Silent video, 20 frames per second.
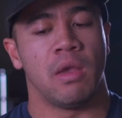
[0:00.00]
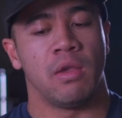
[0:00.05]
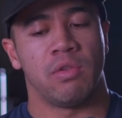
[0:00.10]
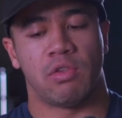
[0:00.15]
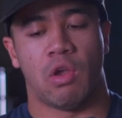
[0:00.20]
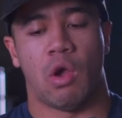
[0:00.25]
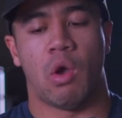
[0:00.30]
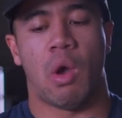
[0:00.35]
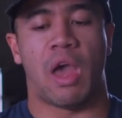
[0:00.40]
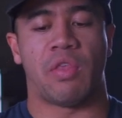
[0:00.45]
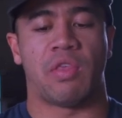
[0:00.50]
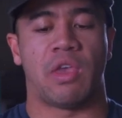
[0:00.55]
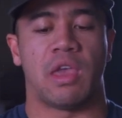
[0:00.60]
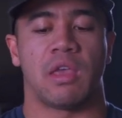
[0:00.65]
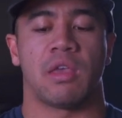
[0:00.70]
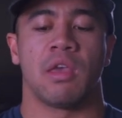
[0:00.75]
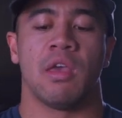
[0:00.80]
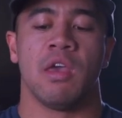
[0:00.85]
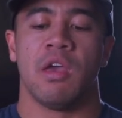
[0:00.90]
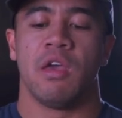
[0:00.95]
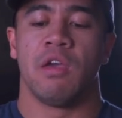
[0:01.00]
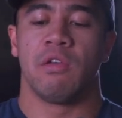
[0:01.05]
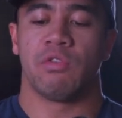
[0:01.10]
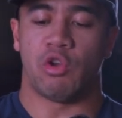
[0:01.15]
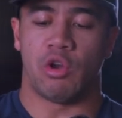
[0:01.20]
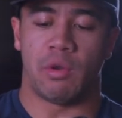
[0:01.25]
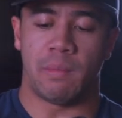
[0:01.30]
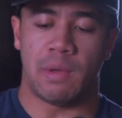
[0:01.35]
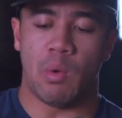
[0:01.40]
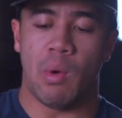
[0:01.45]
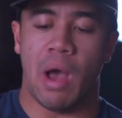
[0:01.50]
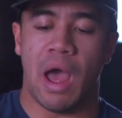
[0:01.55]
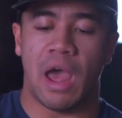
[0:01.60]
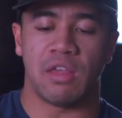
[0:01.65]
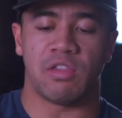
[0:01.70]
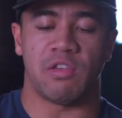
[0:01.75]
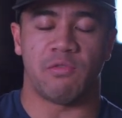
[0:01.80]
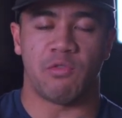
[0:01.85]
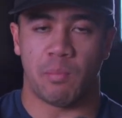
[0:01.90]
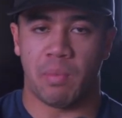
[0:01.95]
So I think
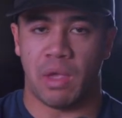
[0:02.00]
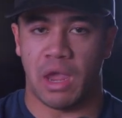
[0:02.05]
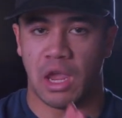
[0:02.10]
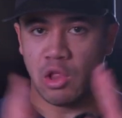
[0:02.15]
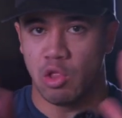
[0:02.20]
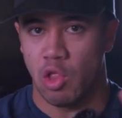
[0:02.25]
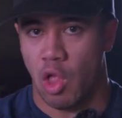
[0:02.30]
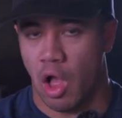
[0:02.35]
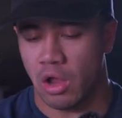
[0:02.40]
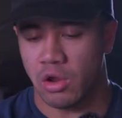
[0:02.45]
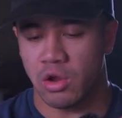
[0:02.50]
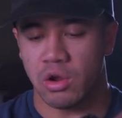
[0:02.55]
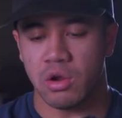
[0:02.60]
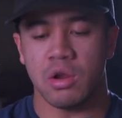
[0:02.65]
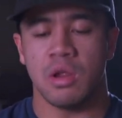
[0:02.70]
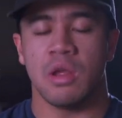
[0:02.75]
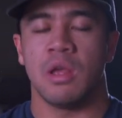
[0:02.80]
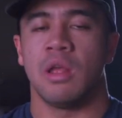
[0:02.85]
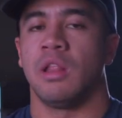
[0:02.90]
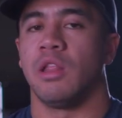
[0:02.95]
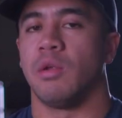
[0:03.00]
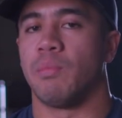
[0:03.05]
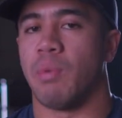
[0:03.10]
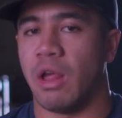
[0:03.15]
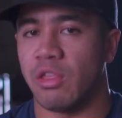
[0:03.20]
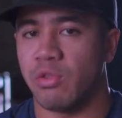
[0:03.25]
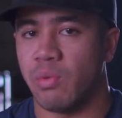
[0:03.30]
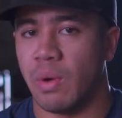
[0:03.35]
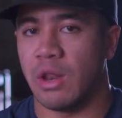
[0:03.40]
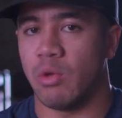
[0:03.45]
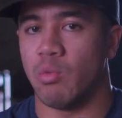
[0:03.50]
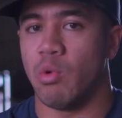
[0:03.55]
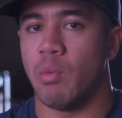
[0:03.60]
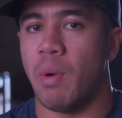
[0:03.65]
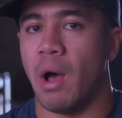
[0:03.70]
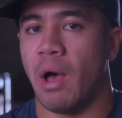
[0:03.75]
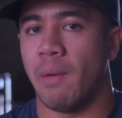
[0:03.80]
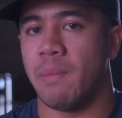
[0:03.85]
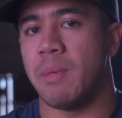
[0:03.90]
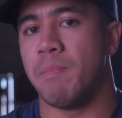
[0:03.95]
tournament-wise, if you're playing longer, LeBron 20 will
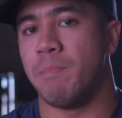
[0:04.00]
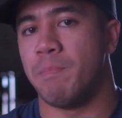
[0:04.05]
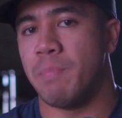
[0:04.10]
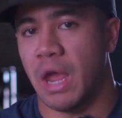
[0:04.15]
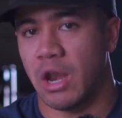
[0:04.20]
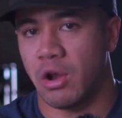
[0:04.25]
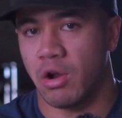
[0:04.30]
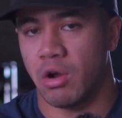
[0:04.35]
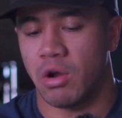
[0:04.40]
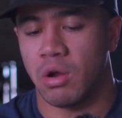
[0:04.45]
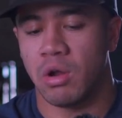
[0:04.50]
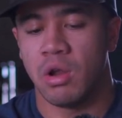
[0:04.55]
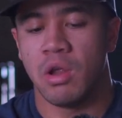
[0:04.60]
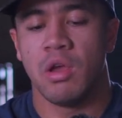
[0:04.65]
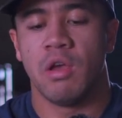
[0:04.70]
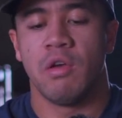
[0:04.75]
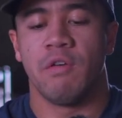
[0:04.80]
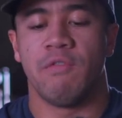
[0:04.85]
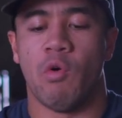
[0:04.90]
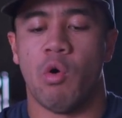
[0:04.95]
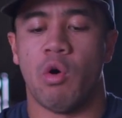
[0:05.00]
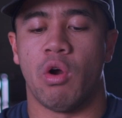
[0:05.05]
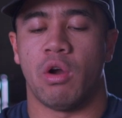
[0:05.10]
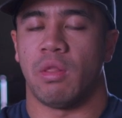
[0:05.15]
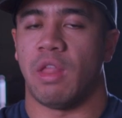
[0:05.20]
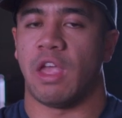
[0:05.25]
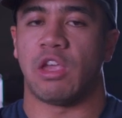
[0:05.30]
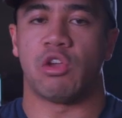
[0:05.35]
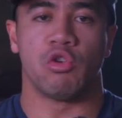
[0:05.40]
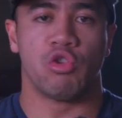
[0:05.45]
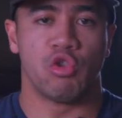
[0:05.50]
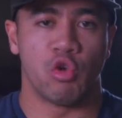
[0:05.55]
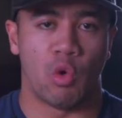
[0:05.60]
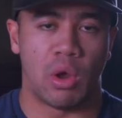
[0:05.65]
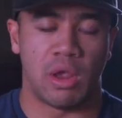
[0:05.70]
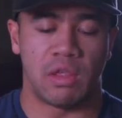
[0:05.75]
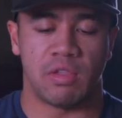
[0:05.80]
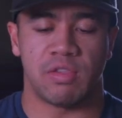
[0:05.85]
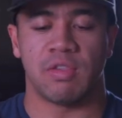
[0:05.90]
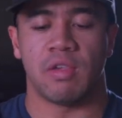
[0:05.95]
probably be better for your
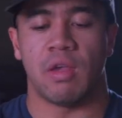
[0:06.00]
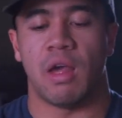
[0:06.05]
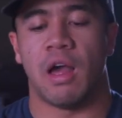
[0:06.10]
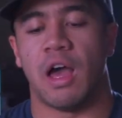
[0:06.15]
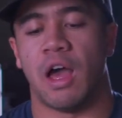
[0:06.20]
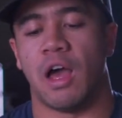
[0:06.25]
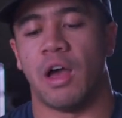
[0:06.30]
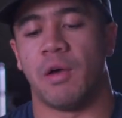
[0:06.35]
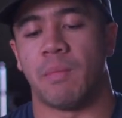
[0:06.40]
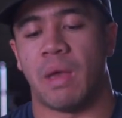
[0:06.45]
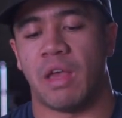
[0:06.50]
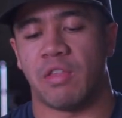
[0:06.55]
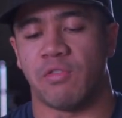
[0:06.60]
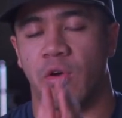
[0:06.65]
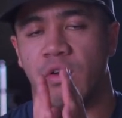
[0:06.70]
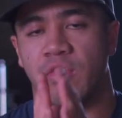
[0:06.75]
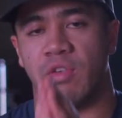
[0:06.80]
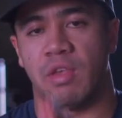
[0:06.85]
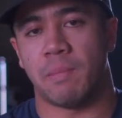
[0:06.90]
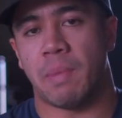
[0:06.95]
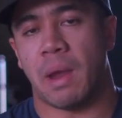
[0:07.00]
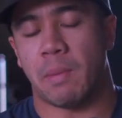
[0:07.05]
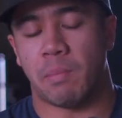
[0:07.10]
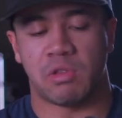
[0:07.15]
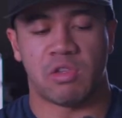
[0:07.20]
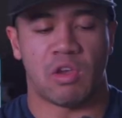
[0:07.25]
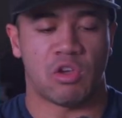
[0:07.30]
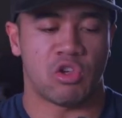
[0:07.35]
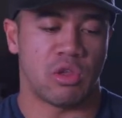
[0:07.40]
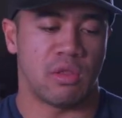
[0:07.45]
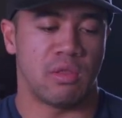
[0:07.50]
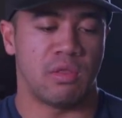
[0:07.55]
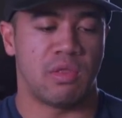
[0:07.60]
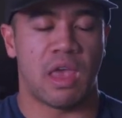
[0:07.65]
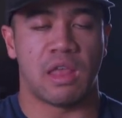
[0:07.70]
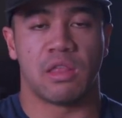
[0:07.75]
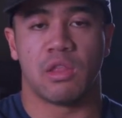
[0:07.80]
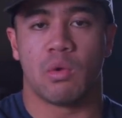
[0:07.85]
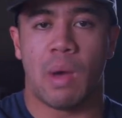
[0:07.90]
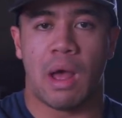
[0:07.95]
joints as far as impact protection
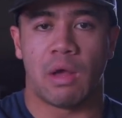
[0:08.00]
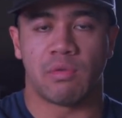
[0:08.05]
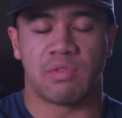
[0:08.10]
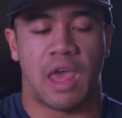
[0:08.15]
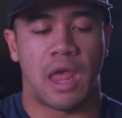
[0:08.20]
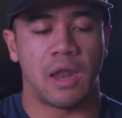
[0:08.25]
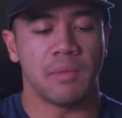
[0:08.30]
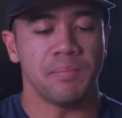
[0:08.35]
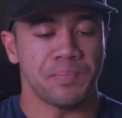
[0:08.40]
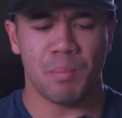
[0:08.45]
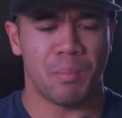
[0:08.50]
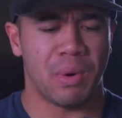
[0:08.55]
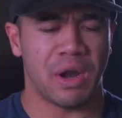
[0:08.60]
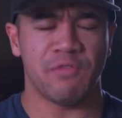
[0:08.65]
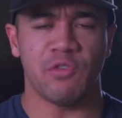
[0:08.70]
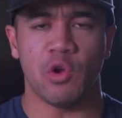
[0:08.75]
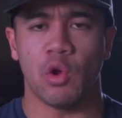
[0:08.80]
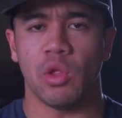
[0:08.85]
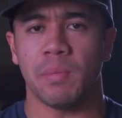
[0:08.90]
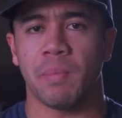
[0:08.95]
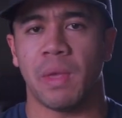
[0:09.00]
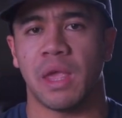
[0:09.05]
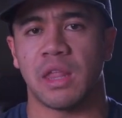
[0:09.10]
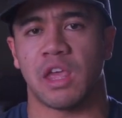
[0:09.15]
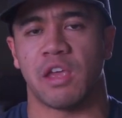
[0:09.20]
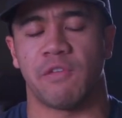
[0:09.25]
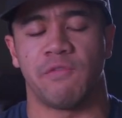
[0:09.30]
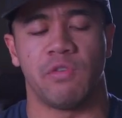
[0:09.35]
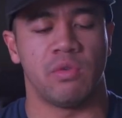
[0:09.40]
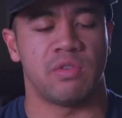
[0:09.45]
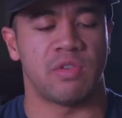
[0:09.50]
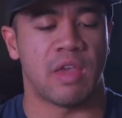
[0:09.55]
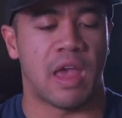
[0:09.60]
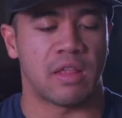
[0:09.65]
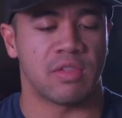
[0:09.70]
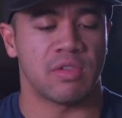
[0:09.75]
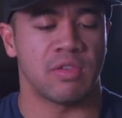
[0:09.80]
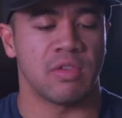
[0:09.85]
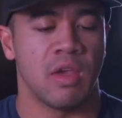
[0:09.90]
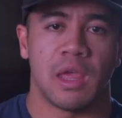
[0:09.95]
than the WoW 10. But if you're only playing a few
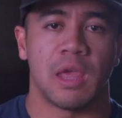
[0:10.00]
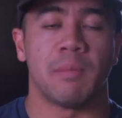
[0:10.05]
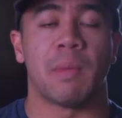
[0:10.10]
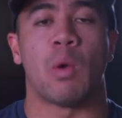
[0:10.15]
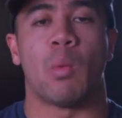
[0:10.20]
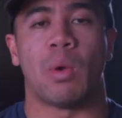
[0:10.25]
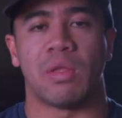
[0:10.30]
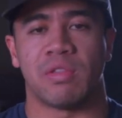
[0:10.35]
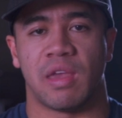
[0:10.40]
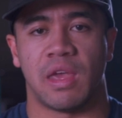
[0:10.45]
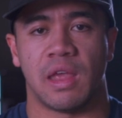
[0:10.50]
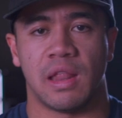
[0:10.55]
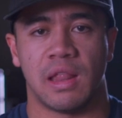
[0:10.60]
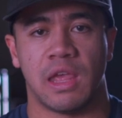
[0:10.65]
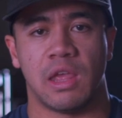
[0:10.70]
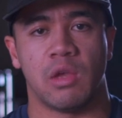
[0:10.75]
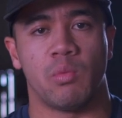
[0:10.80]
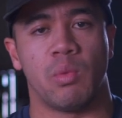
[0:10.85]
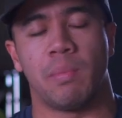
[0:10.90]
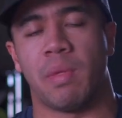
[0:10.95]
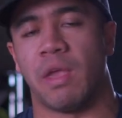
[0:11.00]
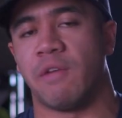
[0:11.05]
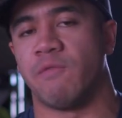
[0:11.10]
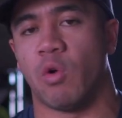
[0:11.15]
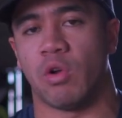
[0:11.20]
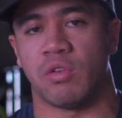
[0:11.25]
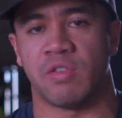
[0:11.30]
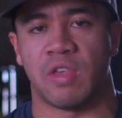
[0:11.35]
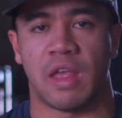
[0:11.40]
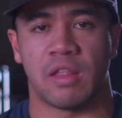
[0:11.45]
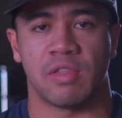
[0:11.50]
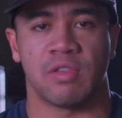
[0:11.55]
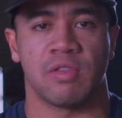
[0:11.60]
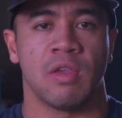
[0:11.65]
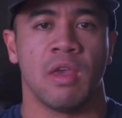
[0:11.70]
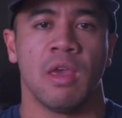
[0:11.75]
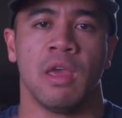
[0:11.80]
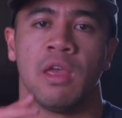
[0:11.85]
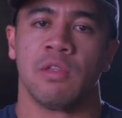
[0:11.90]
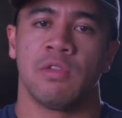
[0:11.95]
sets, in my Wednesday league, we play 4 sets,
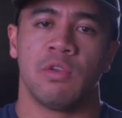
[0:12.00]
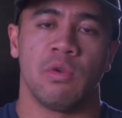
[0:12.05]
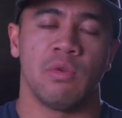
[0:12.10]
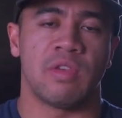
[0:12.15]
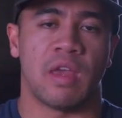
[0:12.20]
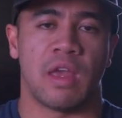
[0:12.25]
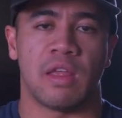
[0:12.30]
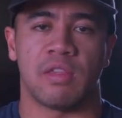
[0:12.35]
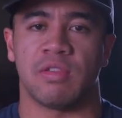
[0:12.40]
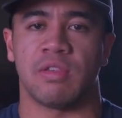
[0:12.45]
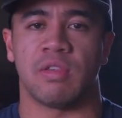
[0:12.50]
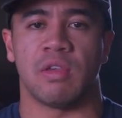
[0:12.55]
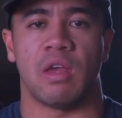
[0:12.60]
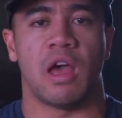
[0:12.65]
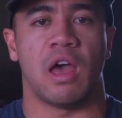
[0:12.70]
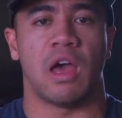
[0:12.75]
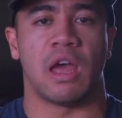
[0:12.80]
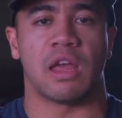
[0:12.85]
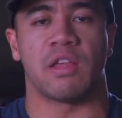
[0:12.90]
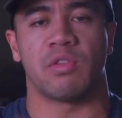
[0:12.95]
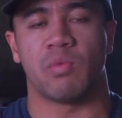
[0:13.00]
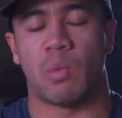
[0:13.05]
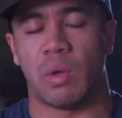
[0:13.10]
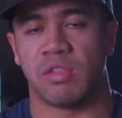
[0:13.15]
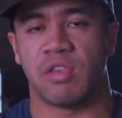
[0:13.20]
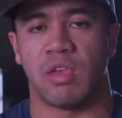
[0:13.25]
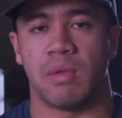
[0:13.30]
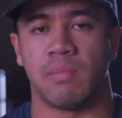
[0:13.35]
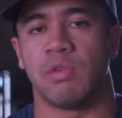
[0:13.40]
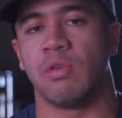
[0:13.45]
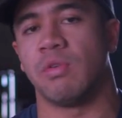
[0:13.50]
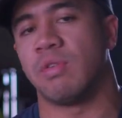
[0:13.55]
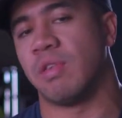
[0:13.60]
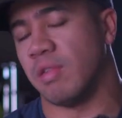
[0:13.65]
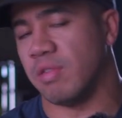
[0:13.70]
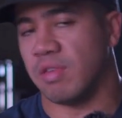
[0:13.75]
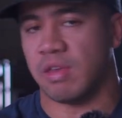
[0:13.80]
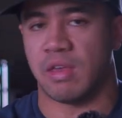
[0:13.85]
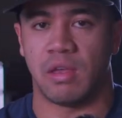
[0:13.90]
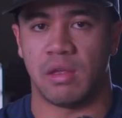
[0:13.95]
2 sets against one team, 2
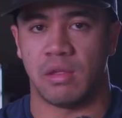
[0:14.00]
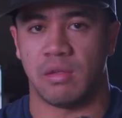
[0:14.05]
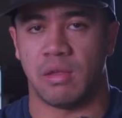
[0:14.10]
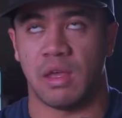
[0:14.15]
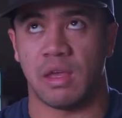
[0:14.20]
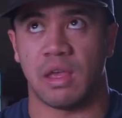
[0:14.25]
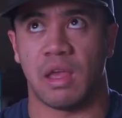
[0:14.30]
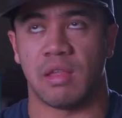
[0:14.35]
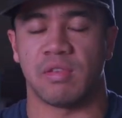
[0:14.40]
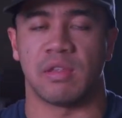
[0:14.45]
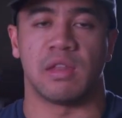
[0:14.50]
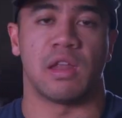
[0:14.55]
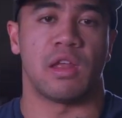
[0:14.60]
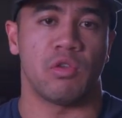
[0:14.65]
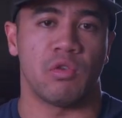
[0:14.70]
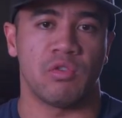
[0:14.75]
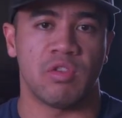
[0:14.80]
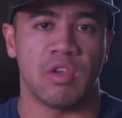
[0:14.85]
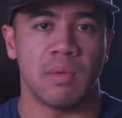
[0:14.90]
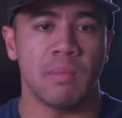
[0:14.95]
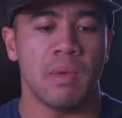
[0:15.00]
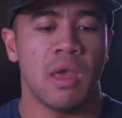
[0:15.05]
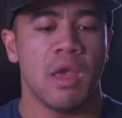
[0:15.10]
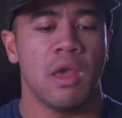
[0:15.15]
sets against another team.